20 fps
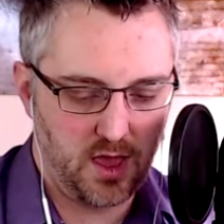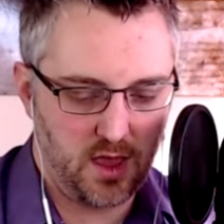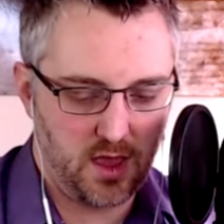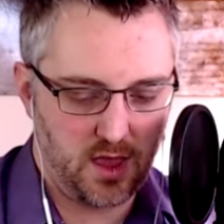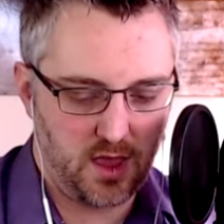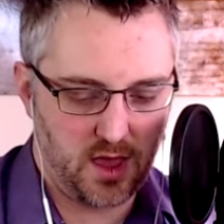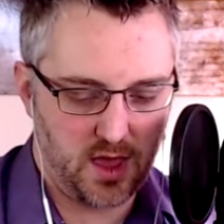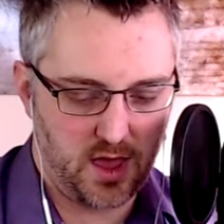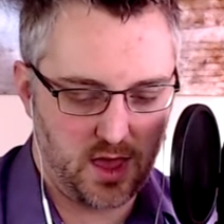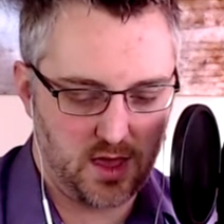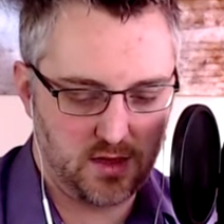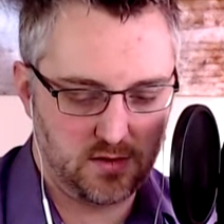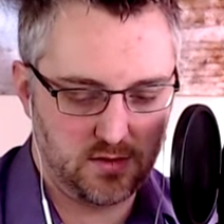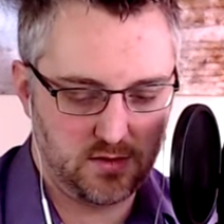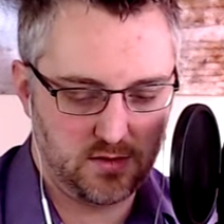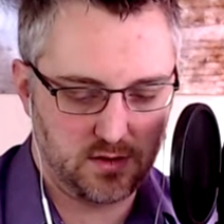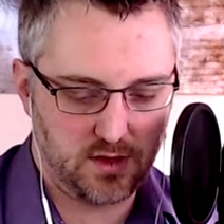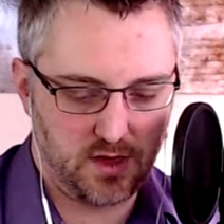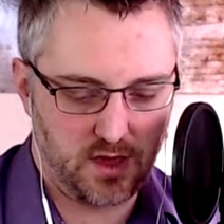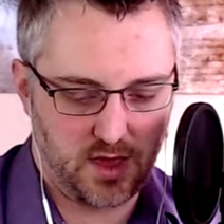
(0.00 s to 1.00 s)
has
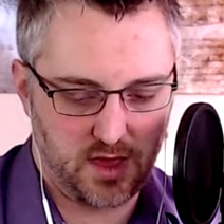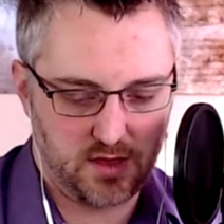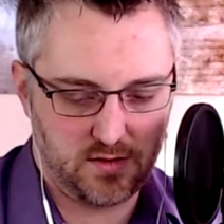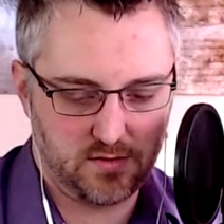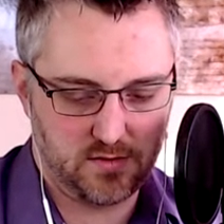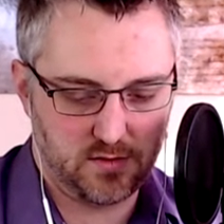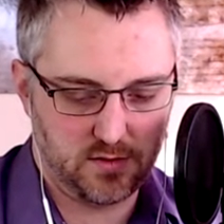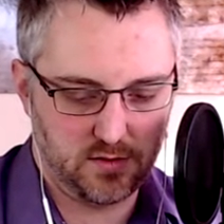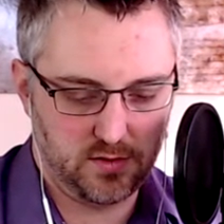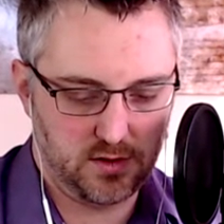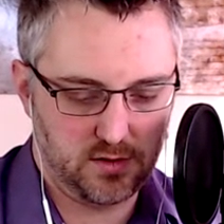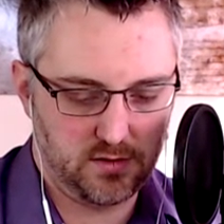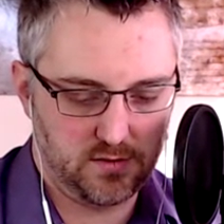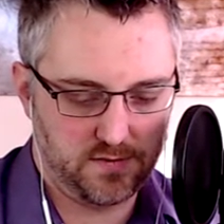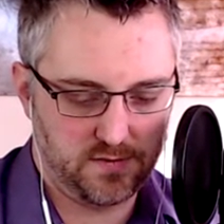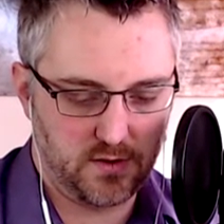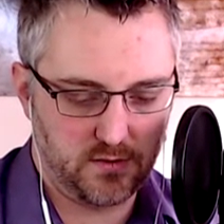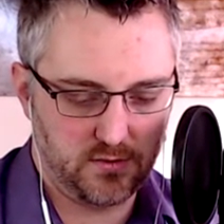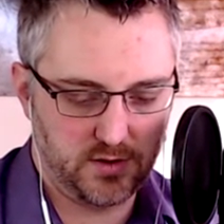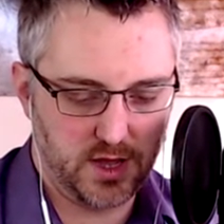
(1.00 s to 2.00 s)
as little
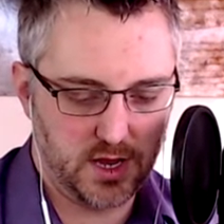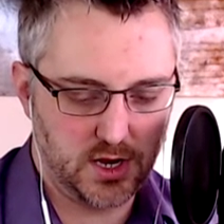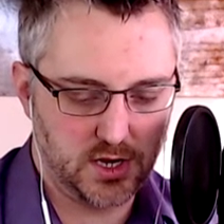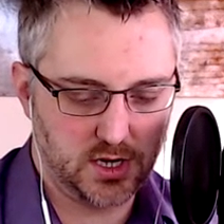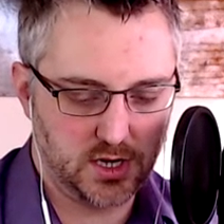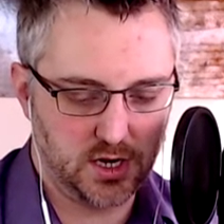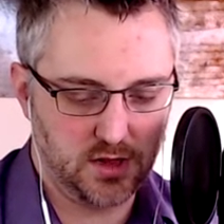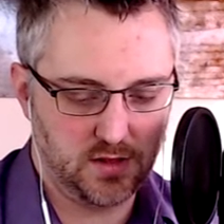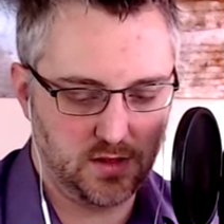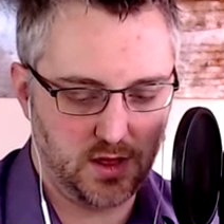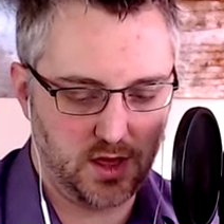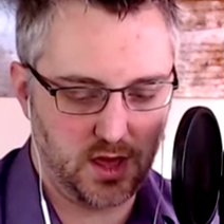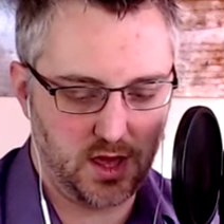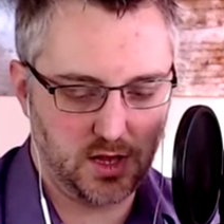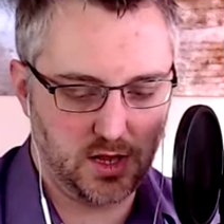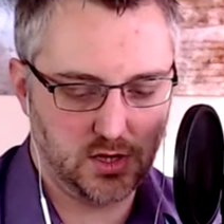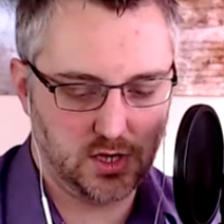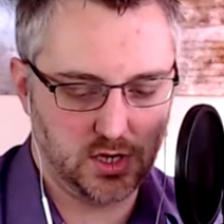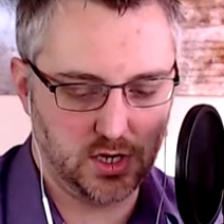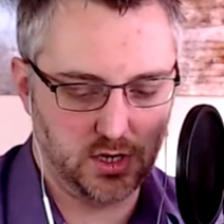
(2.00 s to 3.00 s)
foundation in the
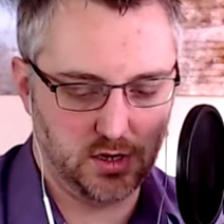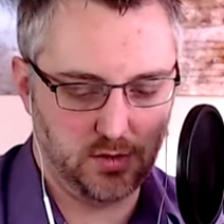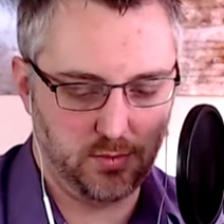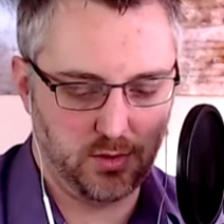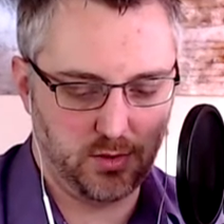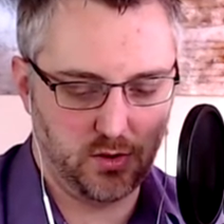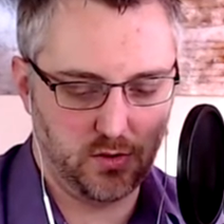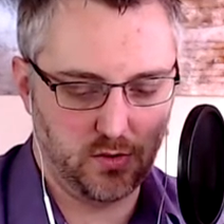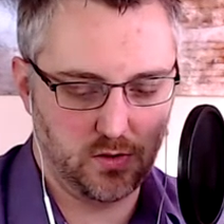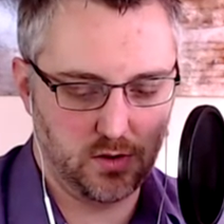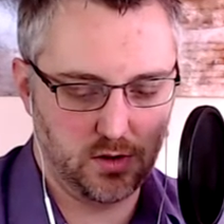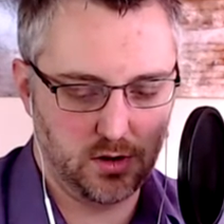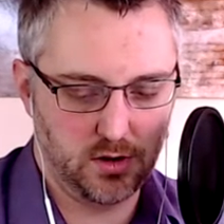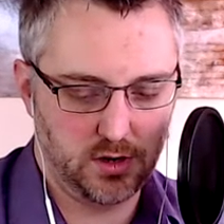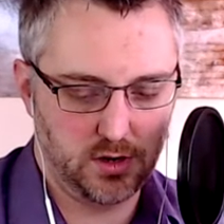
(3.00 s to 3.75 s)
ancient pure